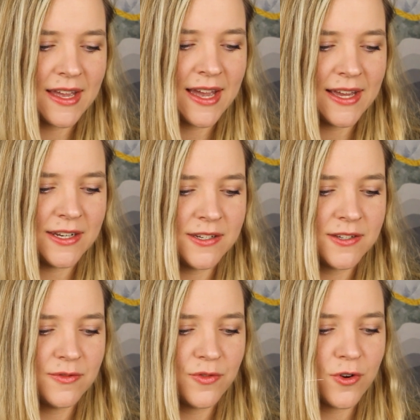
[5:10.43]
And
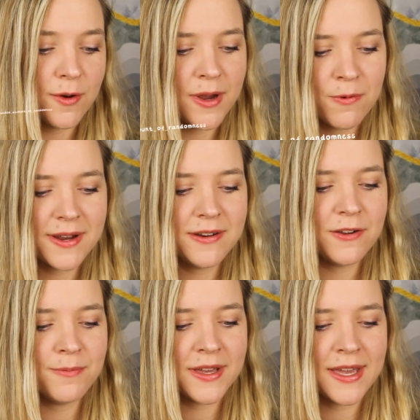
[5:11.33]
from A
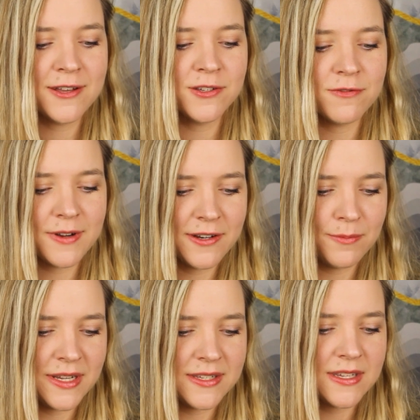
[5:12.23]
Random Account of
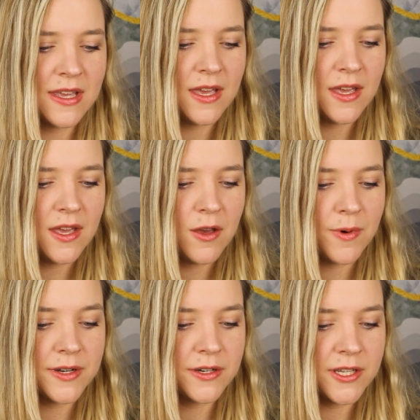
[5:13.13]
Randomness,
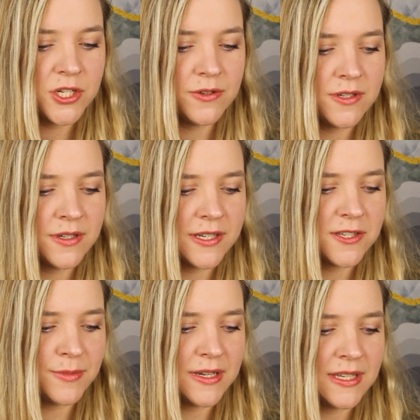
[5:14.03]
what got you into
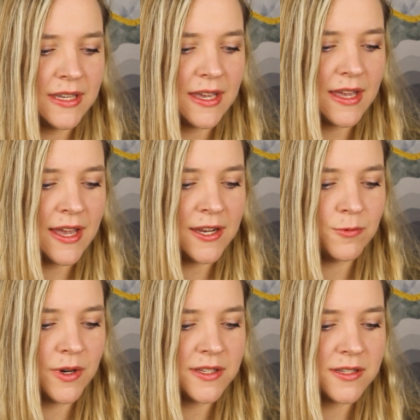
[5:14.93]
customizing
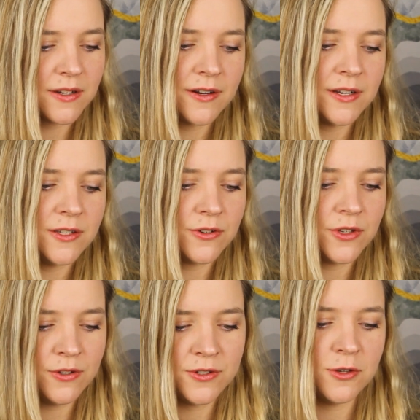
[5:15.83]
and what started your
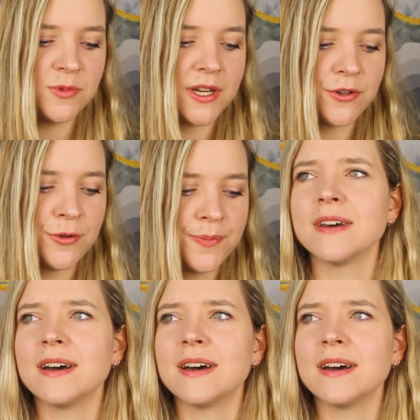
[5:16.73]
YouTube channel?